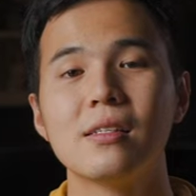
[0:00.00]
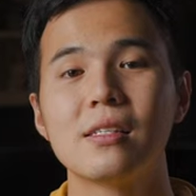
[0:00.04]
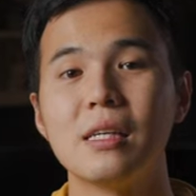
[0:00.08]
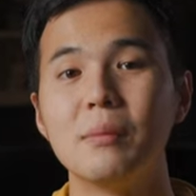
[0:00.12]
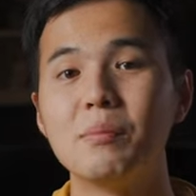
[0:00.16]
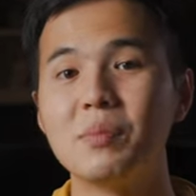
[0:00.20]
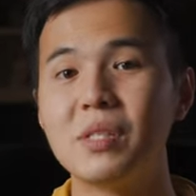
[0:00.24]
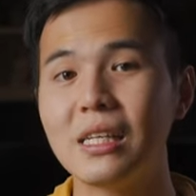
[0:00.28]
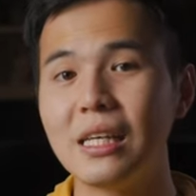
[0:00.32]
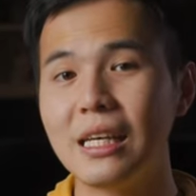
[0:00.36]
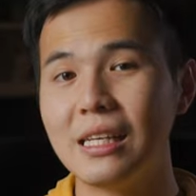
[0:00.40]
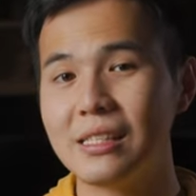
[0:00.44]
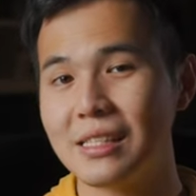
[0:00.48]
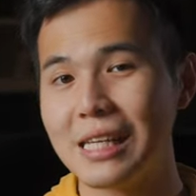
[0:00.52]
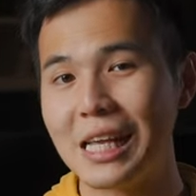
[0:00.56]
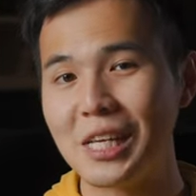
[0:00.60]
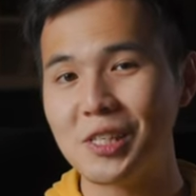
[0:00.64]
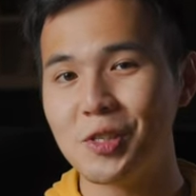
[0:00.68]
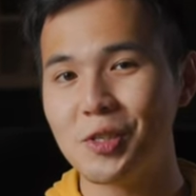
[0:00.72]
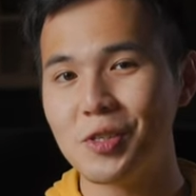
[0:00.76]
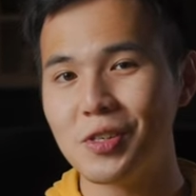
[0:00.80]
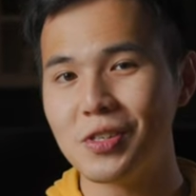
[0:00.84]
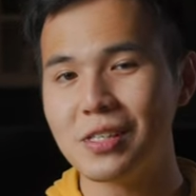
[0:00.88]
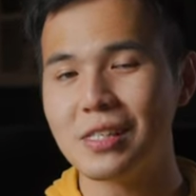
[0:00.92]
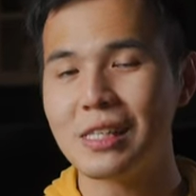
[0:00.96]
Something
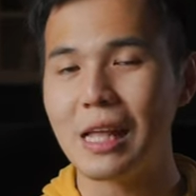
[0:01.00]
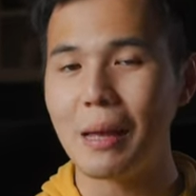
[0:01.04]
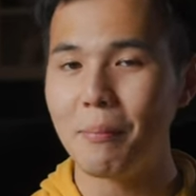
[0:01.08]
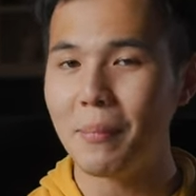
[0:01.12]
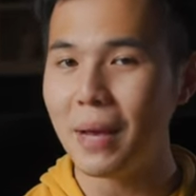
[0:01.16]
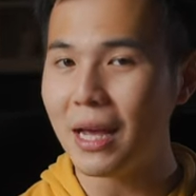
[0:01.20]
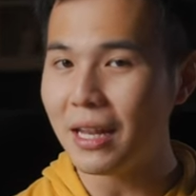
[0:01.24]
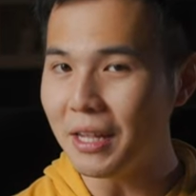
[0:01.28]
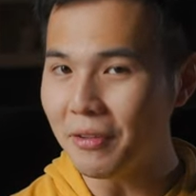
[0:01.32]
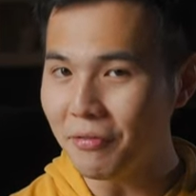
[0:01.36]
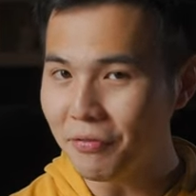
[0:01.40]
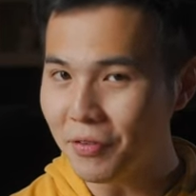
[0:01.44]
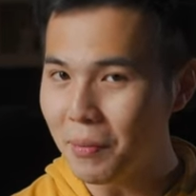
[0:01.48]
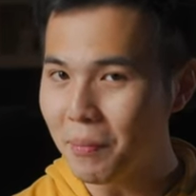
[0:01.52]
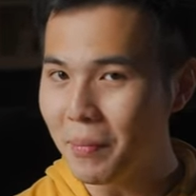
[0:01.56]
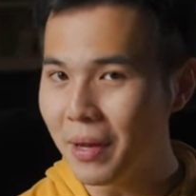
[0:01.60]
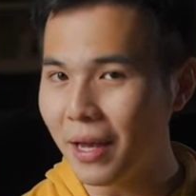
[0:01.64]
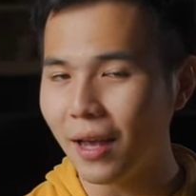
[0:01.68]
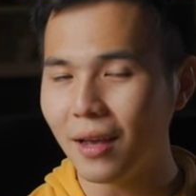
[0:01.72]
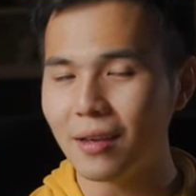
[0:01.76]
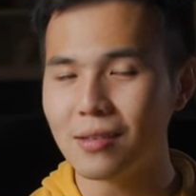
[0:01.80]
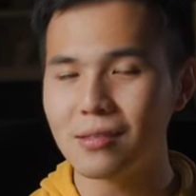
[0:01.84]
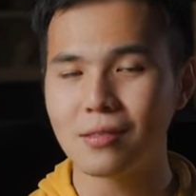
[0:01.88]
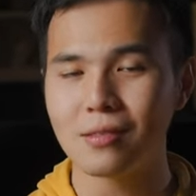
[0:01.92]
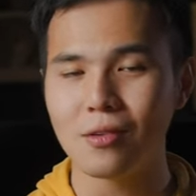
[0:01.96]
essential that many
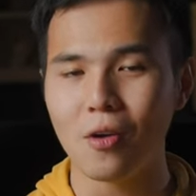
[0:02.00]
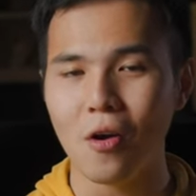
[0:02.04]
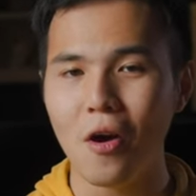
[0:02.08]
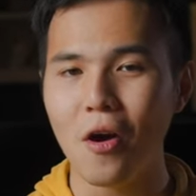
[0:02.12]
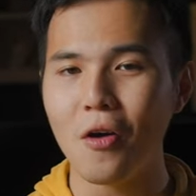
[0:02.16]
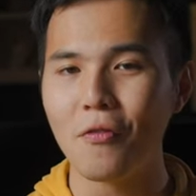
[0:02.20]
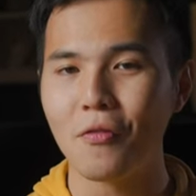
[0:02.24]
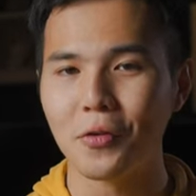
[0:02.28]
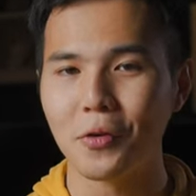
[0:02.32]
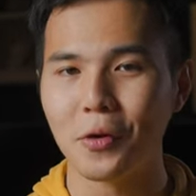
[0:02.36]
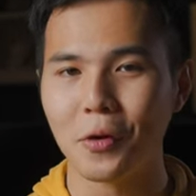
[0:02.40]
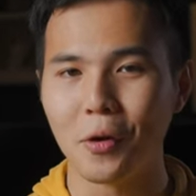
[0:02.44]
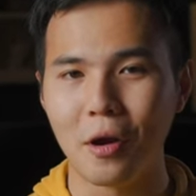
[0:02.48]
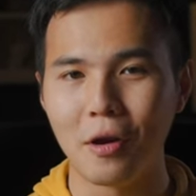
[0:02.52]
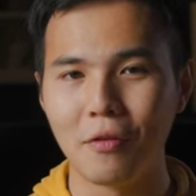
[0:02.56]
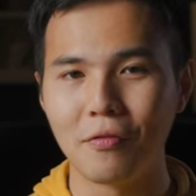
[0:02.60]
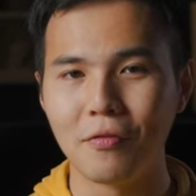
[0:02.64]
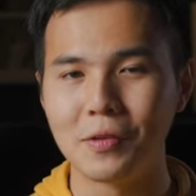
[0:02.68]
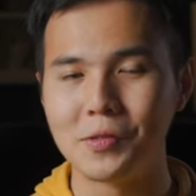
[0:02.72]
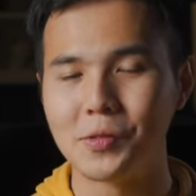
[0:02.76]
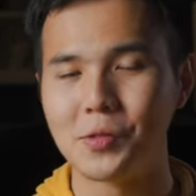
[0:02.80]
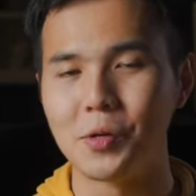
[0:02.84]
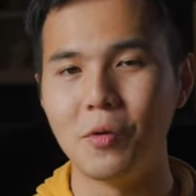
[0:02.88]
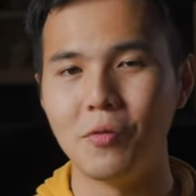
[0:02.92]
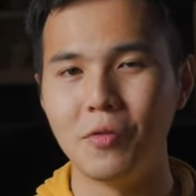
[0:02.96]
filmmakers or
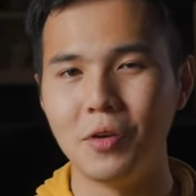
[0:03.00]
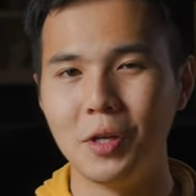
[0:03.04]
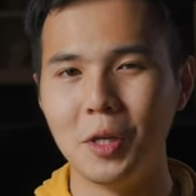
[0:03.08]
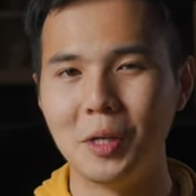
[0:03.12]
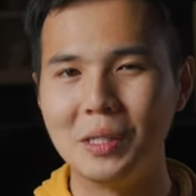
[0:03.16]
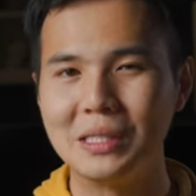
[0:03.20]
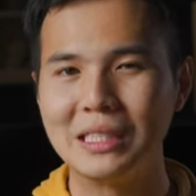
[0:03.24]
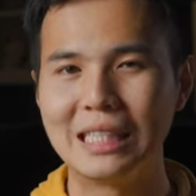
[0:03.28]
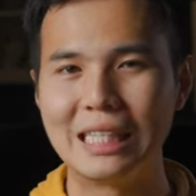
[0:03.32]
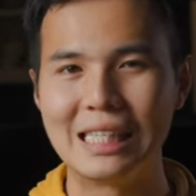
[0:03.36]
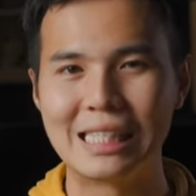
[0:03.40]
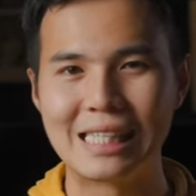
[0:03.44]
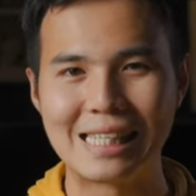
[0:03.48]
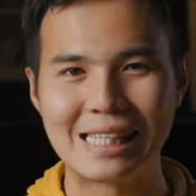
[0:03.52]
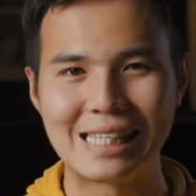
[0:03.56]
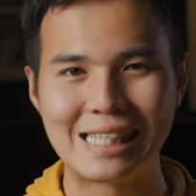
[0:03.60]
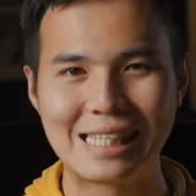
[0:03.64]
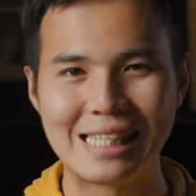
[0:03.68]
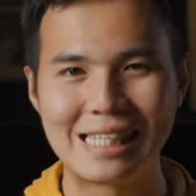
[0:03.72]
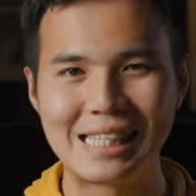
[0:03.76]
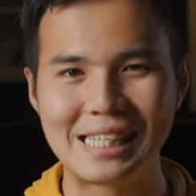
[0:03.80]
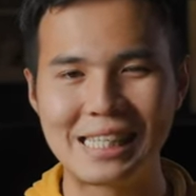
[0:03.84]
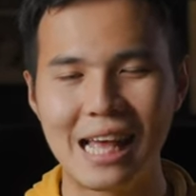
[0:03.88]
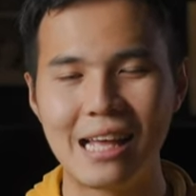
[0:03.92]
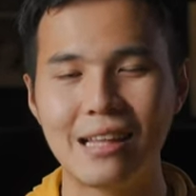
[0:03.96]
photographers overlook is a
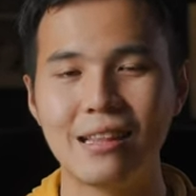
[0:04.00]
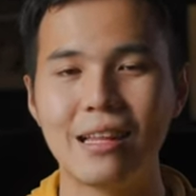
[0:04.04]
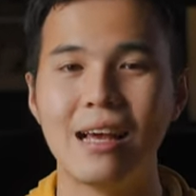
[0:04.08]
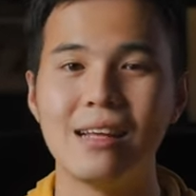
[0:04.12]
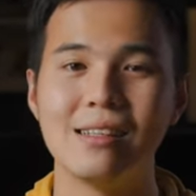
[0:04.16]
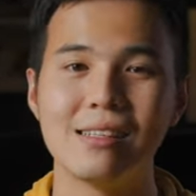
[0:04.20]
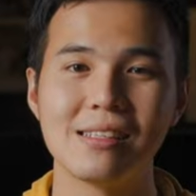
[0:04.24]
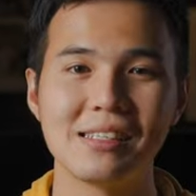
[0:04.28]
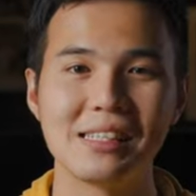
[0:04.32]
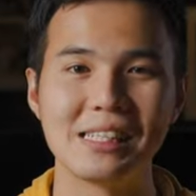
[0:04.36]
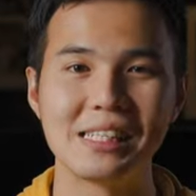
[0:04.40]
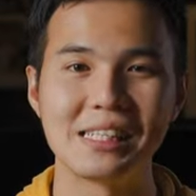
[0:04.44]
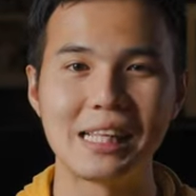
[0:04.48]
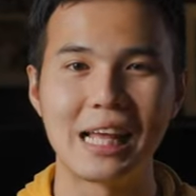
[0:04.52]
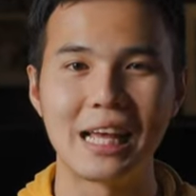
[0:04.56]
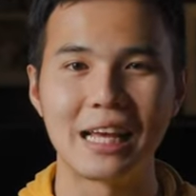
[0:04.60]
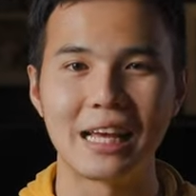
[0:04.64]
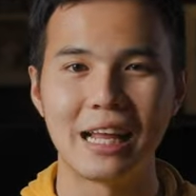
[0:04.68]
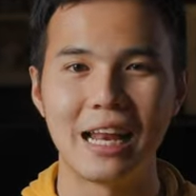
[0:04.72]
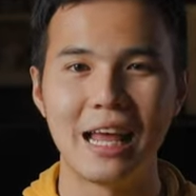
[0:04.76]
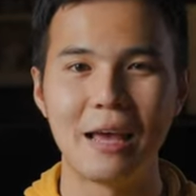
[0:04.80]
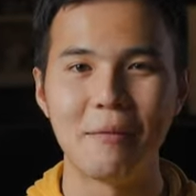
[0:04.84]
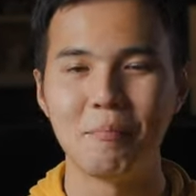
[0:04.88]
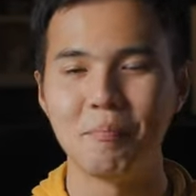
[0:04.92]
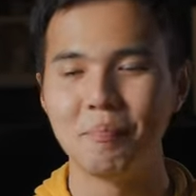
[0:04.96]
C-stand and a
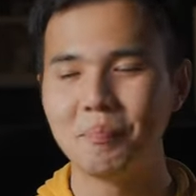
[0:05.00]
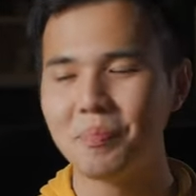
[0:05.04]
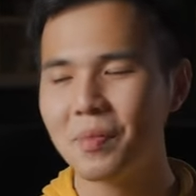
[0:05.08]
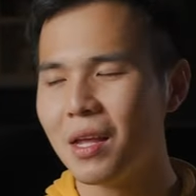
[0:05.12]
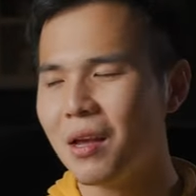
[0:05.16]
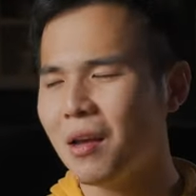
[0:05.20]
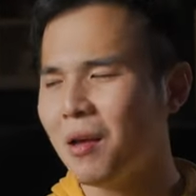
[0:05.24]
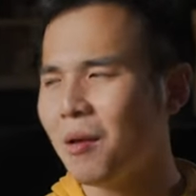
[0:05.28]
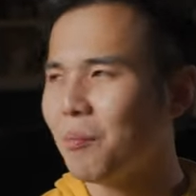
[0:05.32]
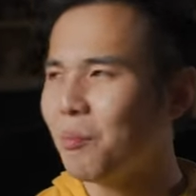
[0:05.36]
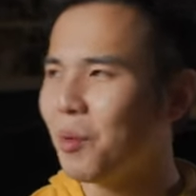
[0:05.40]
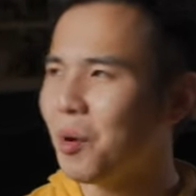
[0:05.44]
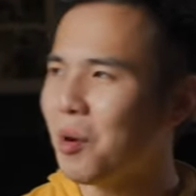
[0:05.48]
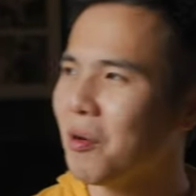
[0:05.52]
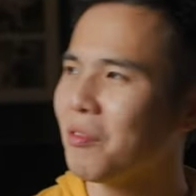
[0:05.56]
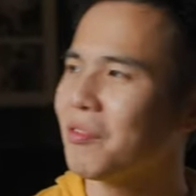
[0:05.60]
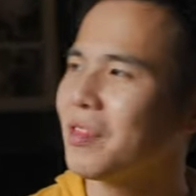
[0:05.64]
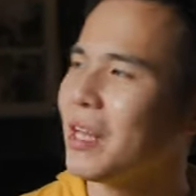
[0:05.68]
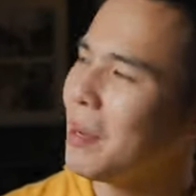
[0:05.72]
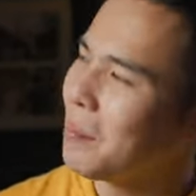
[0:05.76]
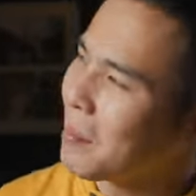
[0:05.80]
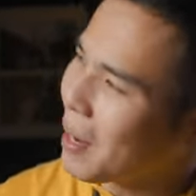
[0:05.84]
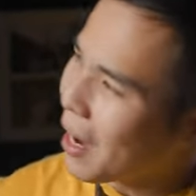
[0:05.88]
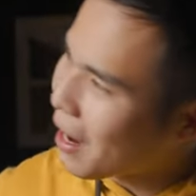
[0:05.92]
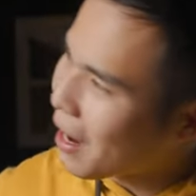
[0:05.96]
C-stand clamp. Both of them